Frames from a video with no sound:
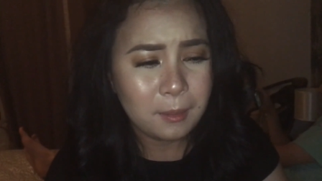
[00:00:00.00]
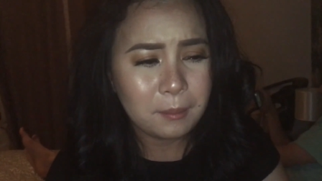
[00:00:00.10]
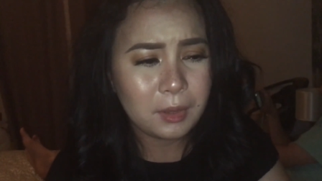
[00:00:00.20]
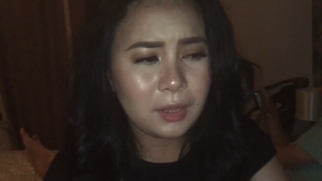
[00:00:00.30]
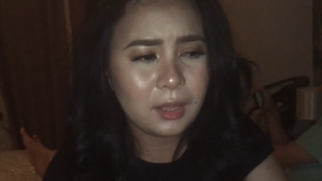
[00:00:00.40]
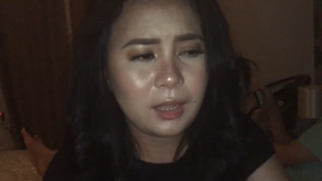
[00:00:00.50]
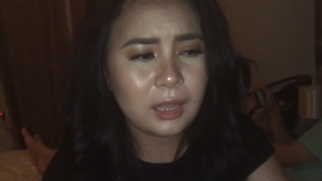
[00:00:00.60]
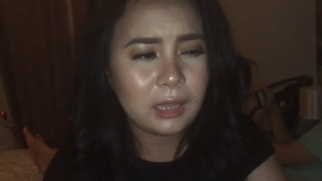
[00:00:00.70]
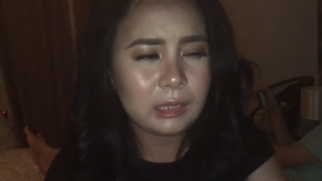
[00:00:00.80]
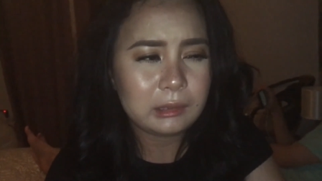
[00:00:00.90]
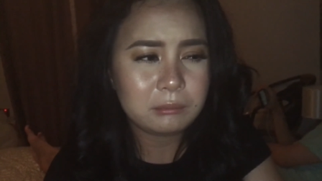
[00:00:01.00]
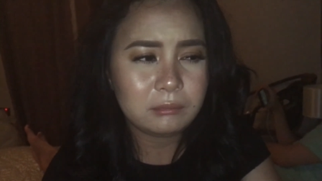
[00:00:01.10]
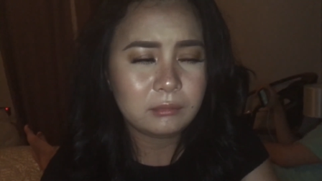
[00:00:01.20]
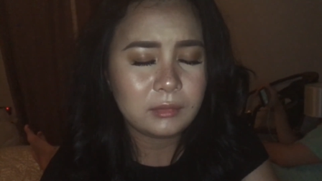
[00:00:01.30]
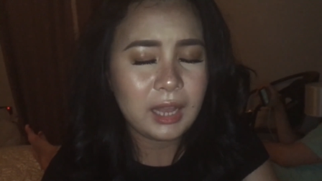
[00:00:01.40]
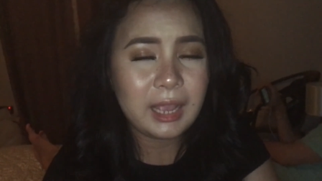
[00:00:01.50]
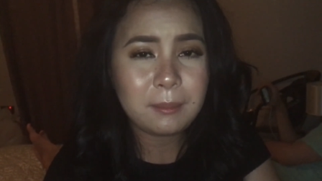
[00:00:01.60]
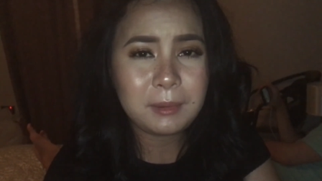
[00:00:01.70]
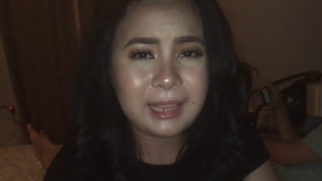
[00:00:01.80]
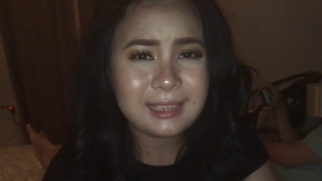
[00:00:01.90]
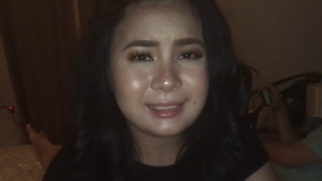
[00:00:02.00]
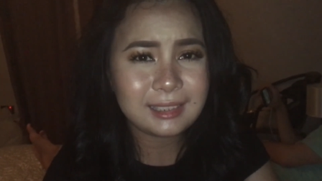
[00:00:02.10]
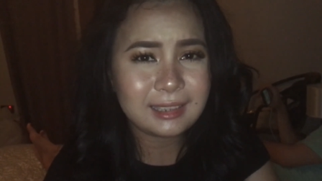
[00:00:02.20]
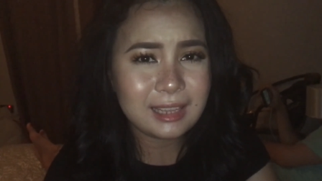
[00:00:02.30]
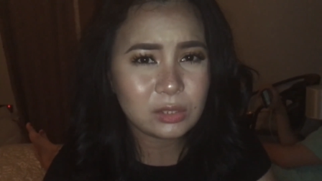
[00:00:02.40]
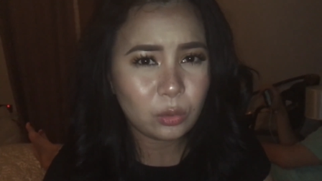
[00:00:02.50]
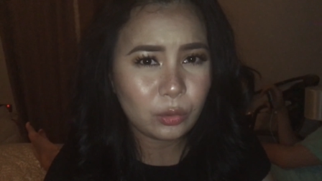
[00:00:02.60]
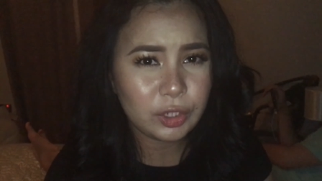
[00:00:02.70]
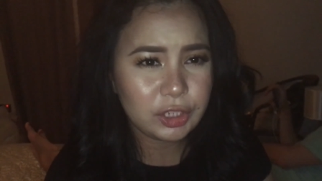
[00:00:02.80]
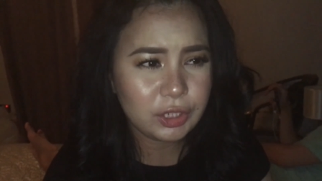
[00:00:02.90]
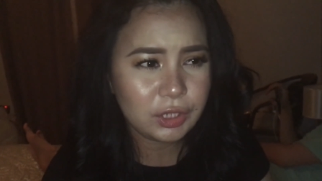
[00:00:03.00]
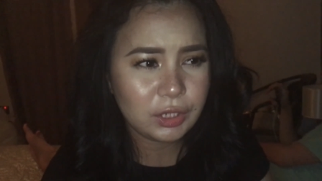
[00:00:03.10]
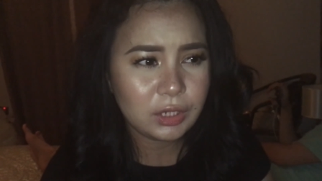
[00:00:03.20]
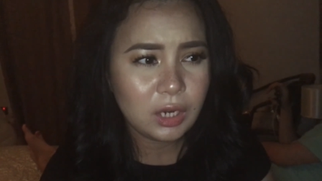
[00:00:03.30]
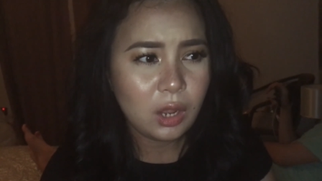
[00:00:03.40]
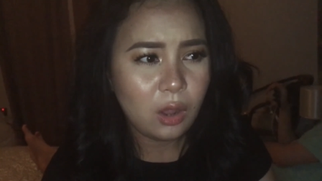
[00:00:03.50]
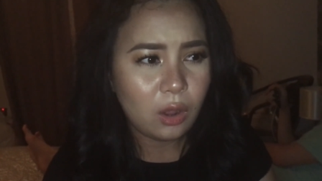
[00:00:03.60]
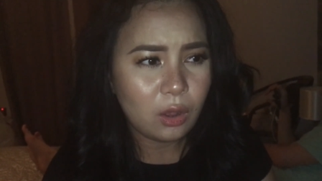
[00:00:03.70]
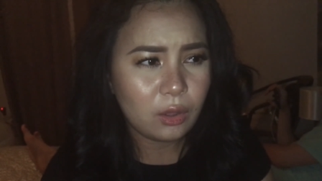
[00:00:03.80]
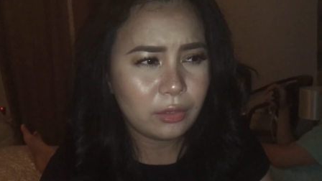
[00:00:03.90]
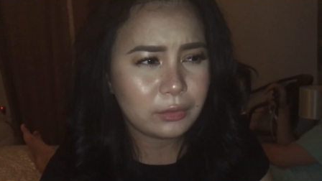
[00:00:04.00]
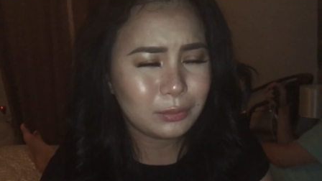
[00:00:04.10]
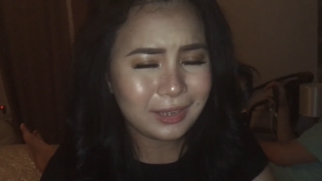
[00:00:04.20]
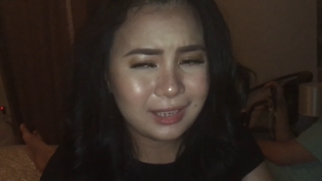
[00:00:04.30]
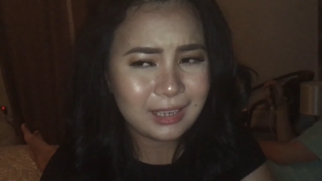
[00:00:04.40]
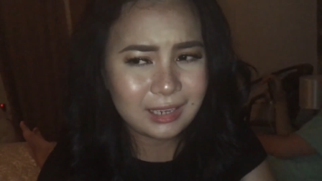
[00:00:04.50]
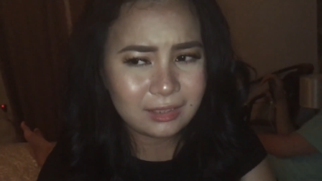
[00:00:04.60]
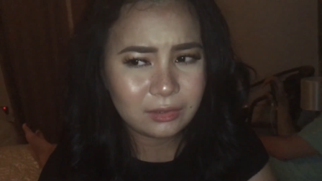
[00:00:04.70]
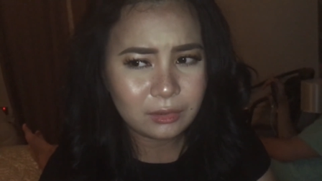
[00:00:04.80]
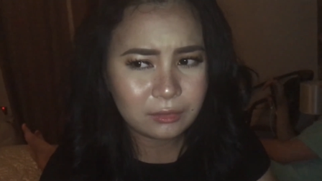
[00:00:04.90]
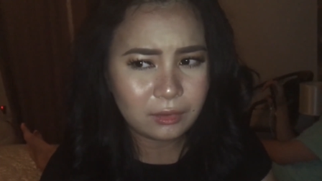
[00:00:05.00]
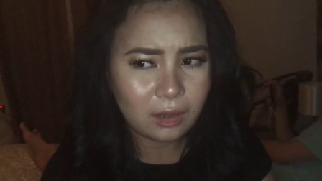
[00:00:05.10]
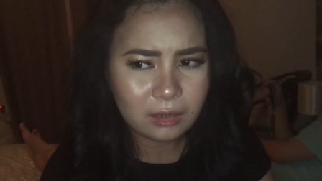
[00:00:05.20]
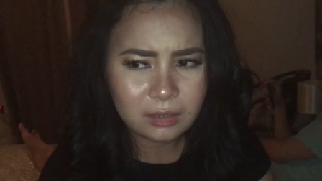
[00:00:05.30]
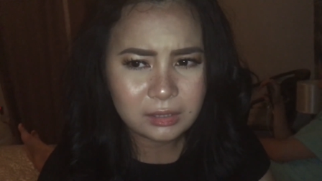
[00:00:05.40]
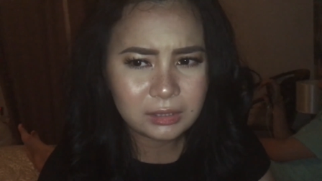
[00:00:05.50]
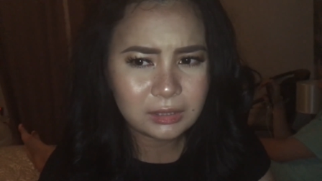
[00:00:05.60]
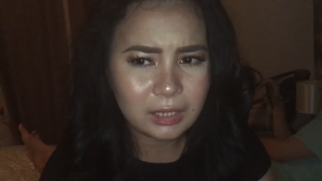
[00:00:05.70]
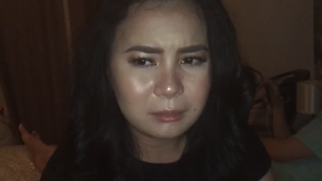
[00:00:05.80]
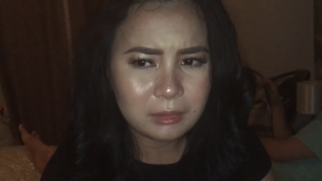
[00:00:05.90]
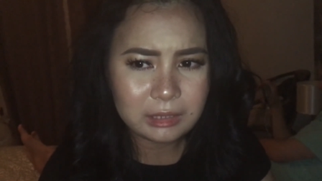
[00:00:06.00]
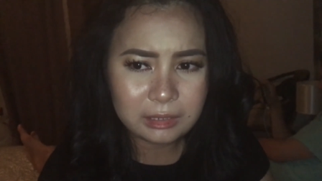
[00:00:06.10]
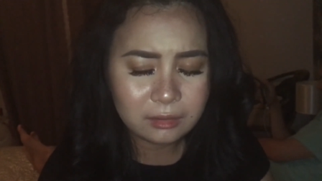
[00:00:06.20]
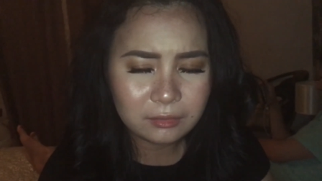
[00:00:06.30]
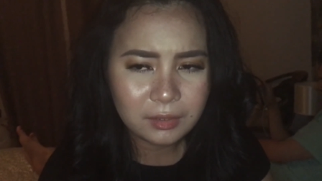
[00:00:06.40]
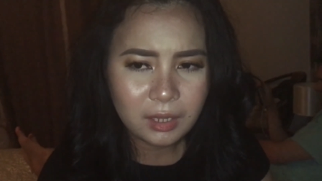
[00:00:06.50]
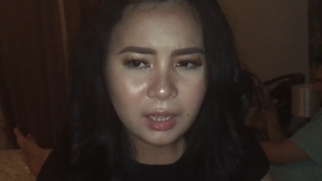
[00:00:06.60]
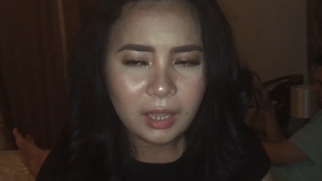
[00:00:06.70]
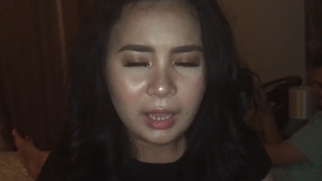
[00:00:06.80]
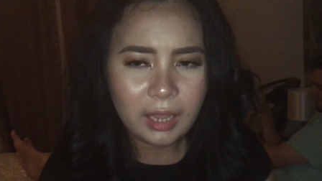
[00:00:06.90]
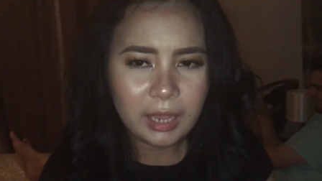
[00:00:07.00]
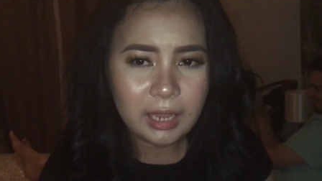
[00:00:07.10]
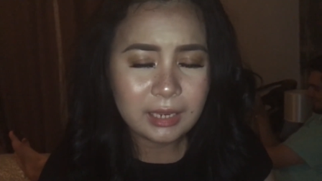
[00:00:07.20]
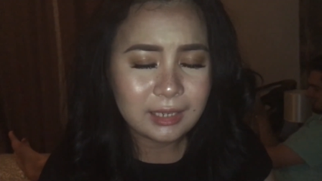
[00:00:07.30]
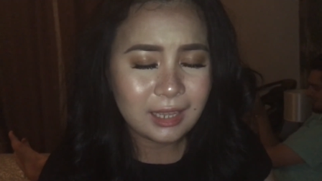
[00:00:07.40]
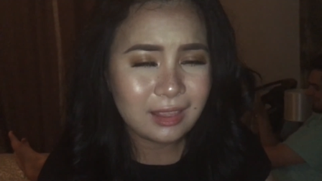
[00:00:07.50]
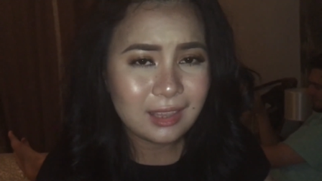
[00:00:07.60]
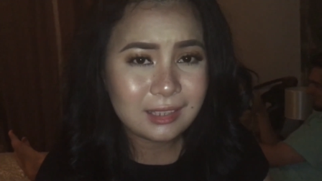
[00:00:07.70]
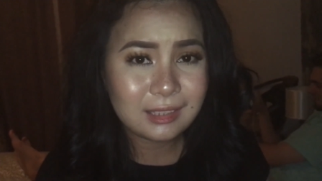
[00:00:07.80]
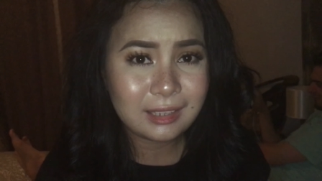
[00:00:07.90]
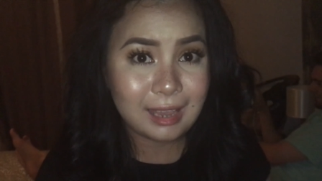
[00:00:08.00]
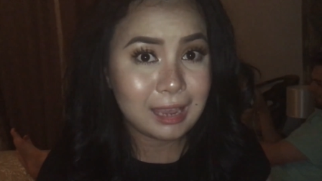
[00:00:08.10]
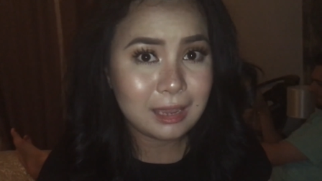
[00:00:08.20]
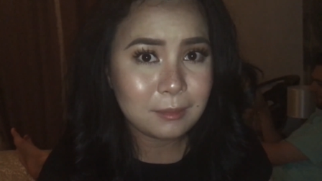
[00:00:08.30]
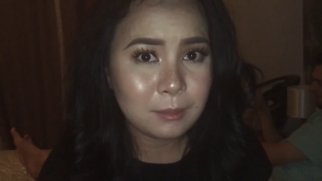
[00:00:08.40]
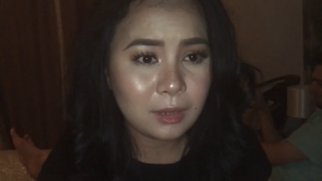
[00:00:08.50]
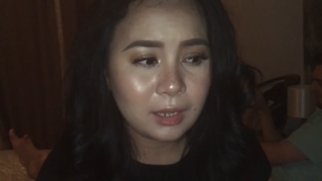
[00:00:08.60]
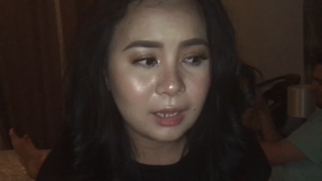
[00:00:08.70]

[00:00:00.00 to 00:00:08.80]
But I placed this order on the 20th of August, I believe, and this came